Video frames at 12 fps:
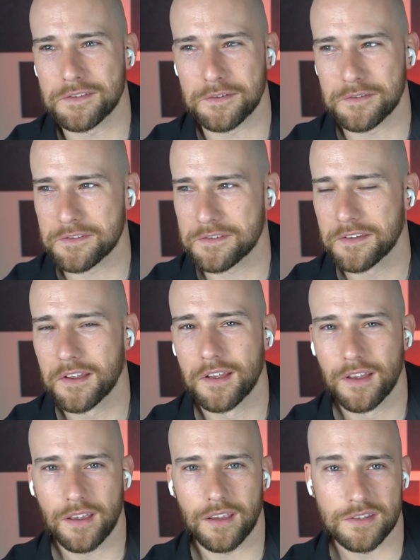
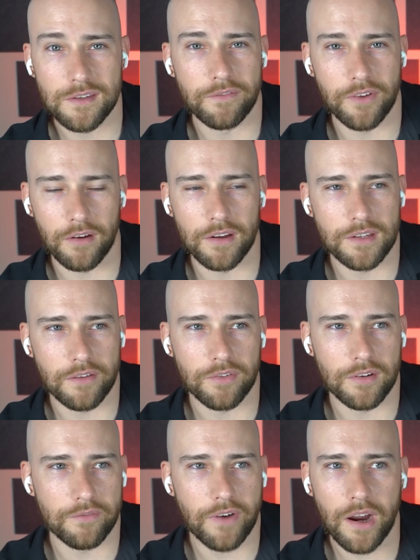it's a very
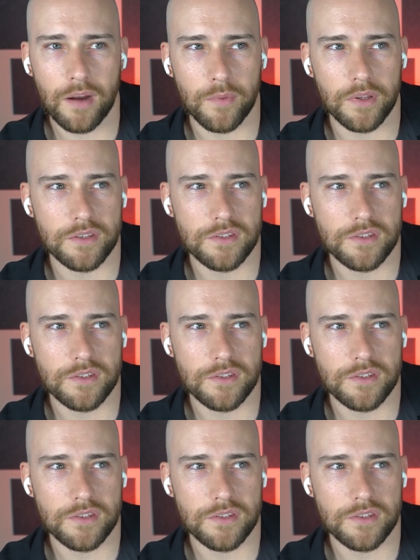different environment.